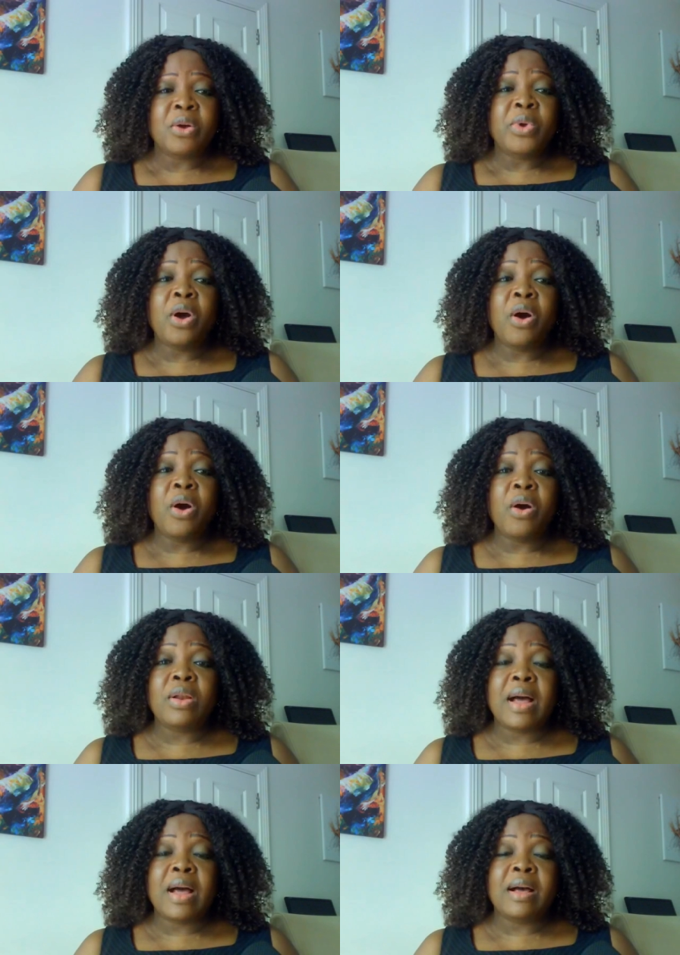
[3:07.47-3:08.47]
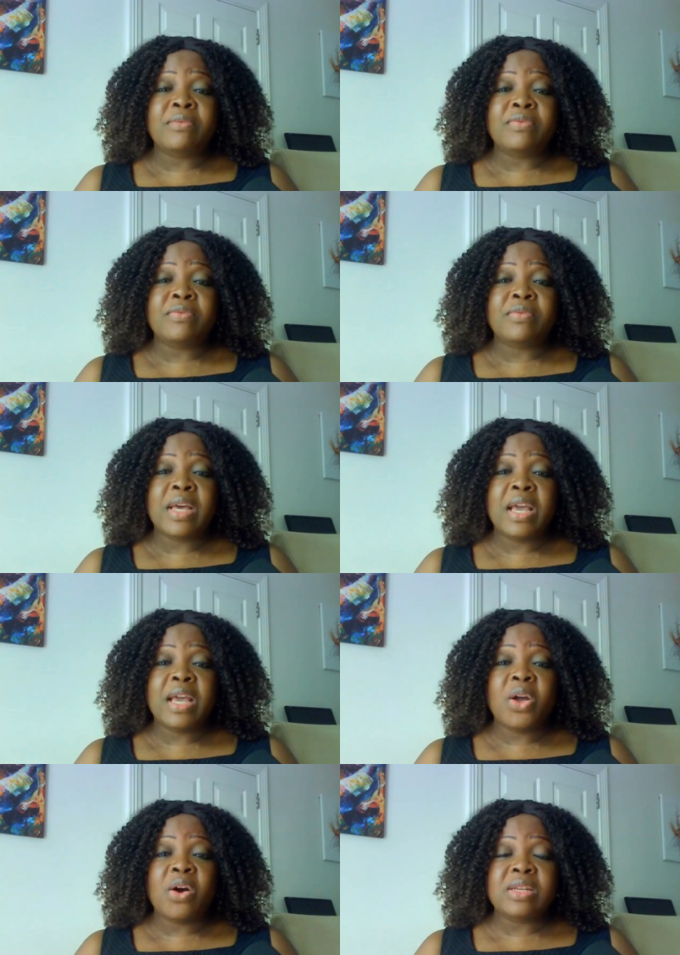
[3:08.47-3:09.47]
We all have
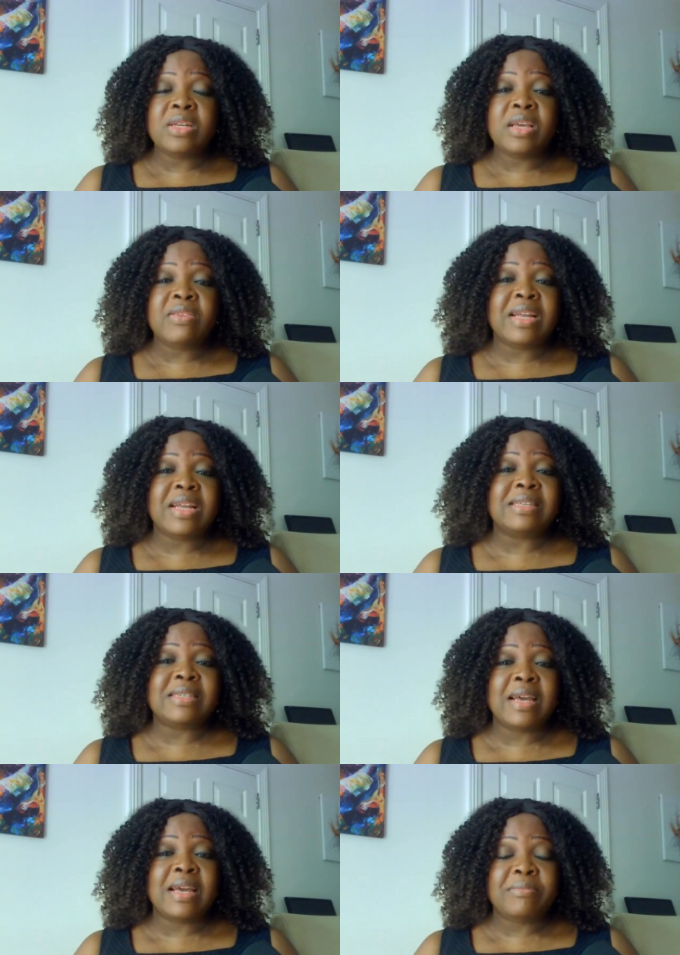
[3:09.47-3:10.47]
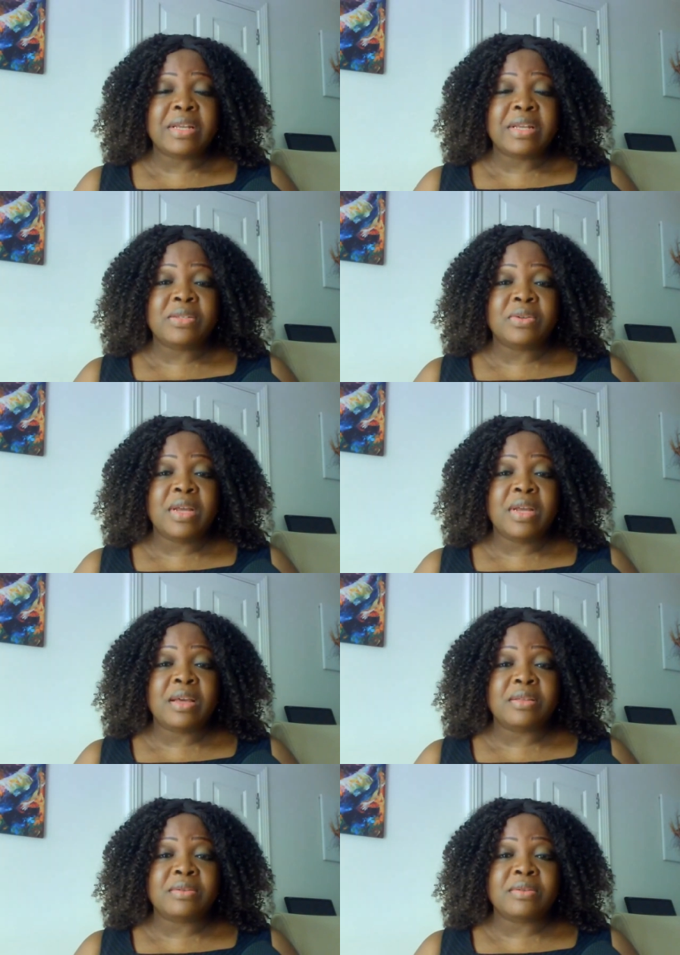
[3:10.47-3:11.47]
a God given assignment on
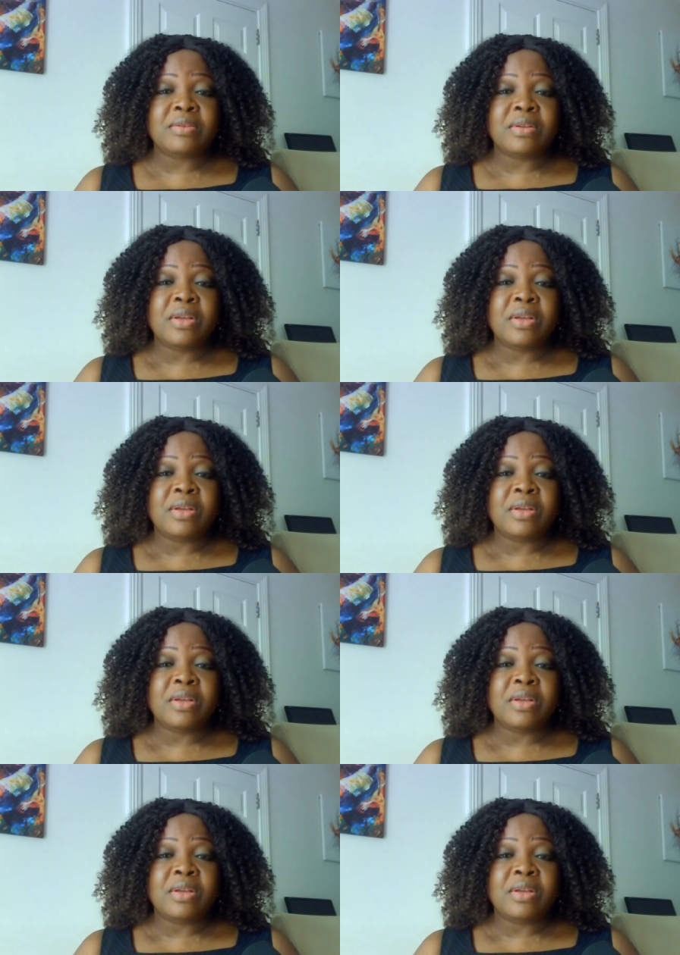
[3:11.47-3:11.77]
earth.